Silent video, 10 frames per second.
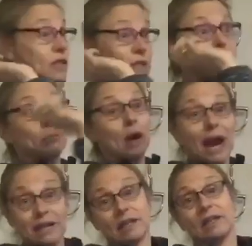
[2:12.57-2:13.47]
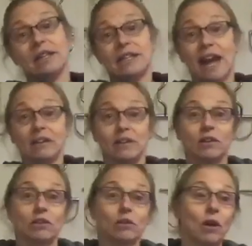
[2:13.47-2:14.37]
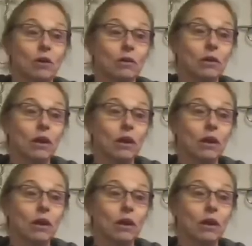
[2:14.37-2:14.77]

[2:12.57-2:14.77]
see practically down to their throat.